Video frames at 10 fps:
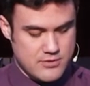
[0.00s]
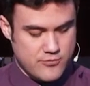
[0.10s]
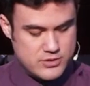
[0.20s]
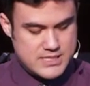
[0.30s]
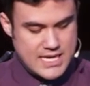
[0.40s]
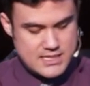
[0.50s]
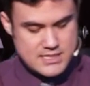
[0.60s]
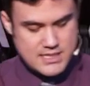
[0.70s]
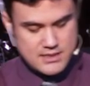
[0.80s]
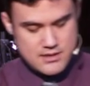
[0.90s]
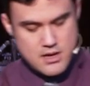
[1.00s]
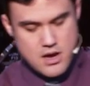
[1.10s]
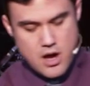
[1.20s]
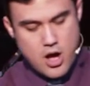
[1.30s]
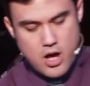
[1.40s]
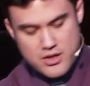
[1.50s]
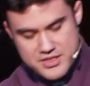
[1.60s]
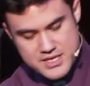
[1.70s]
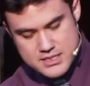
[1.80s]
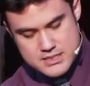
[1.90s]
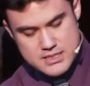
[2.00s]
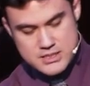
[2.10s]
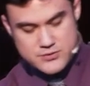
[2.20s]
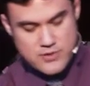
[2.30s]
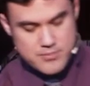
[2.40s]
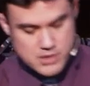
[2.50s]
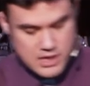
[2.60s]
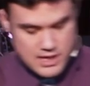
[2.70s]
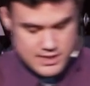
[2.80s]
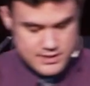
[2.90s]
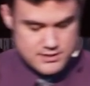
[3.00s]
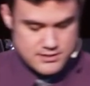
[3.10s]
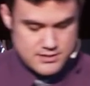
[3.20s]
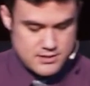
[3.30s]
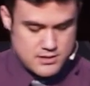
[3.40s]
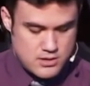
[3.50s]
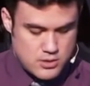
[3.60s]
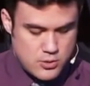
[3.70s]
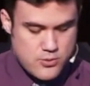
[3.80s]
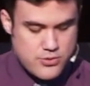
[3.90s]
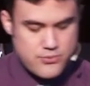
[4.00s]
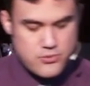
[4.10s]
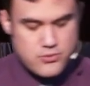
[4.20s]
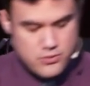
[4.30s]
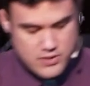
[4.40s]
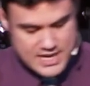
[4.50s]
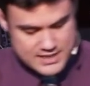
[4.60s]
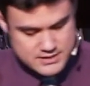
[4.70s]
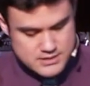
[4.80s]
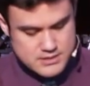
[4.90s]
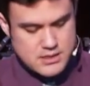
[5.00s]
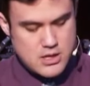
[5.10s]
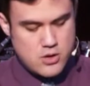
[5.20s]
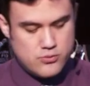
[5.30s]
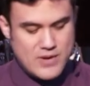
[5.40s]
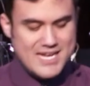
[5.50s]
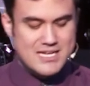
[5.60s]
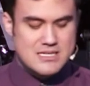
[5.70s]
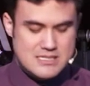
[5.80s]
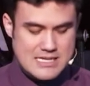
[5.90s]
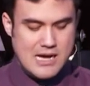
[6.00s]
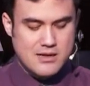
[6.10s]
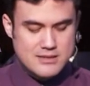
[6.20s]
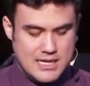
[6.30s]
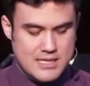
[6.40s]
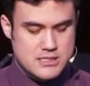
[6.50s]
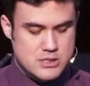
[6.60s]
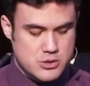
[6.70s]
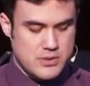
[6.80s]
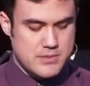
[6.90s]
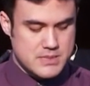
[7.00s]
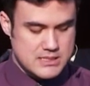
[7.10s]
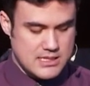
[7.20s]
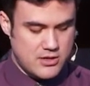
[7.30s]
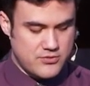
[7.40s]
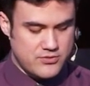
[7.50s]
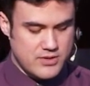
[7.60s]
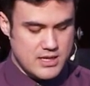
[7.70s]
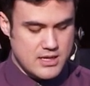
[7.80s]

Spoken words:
Verse 18, all this is from God, who through Christ reconciled us to himself